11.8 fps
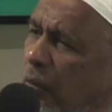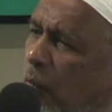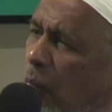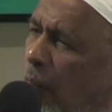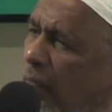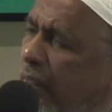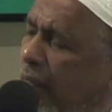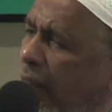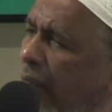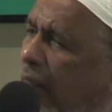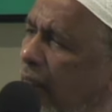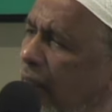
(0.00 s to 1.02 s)
wa
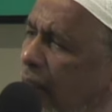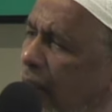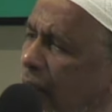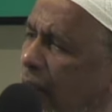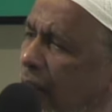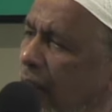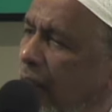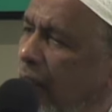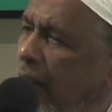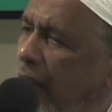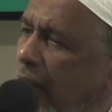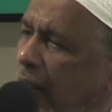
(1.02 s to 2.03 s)

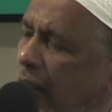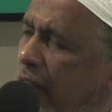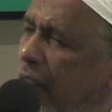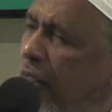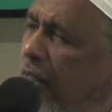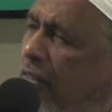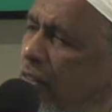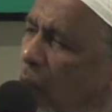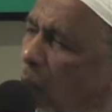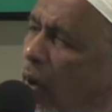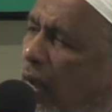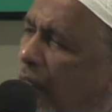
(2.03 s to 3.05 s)
ta'ala that He is the
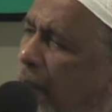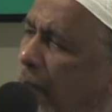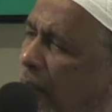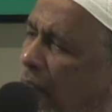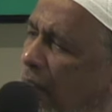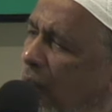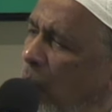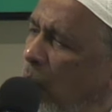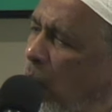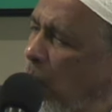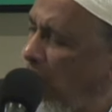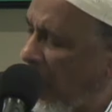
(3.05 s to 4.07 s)
one
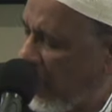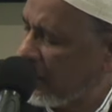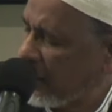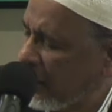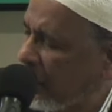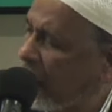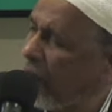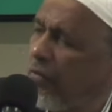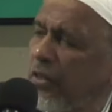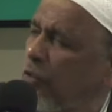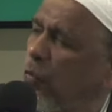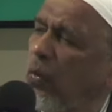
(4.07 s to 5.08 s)
who has
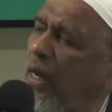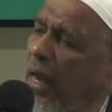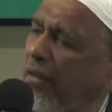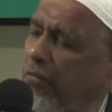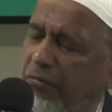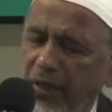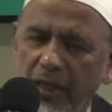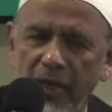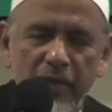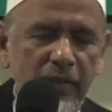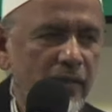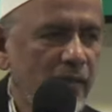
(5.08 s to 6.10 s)
given you life
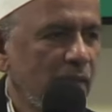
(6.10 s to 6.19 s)
again